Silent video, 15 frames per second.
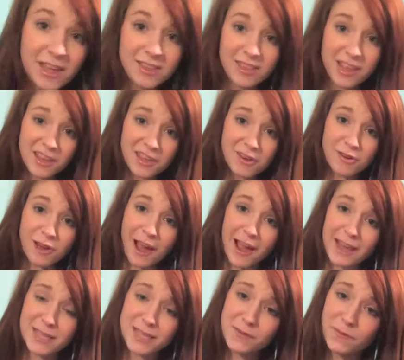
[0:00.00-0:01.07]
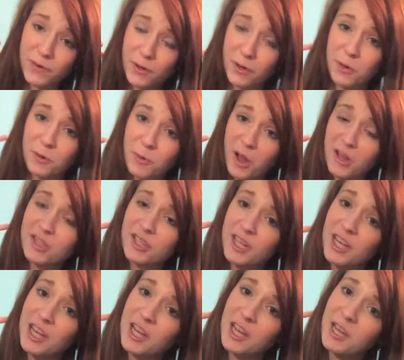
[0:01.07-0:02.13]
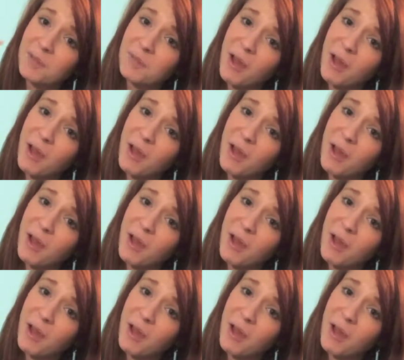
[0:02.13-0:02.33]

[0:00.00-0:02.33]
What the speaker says: Thank you guys for watching